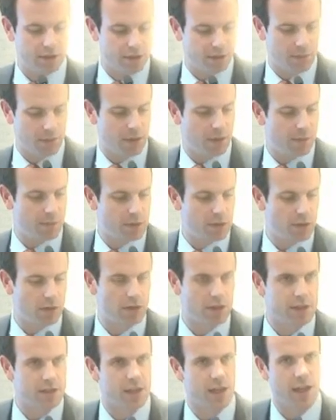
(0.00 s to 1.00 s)
someone I'm sure
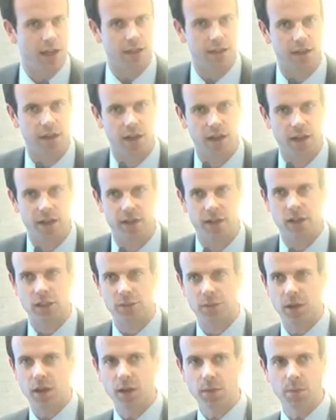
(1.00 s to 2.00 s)
is saying that high
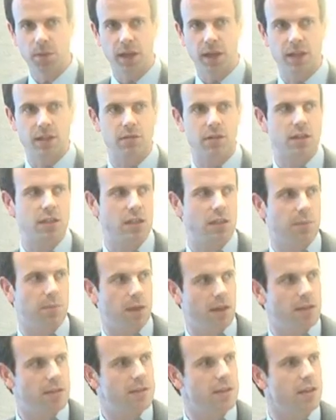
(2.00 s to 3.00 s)
deductible health plans are actually the
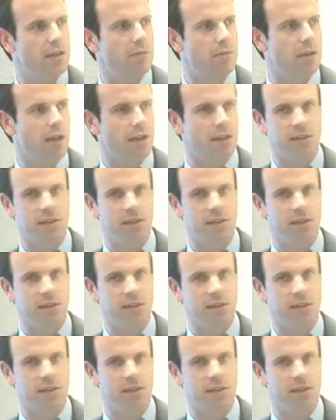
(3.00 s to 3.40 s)
panacea, right?